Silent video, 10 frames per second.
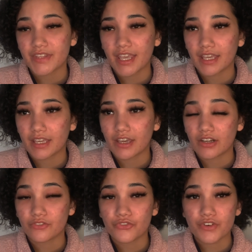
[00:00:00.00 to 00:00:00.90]

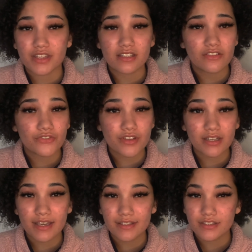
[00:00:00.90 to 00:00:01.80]
And for
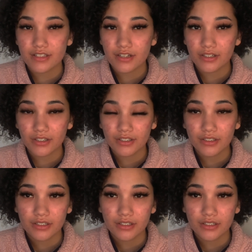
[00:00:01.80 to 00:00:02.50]
the next year,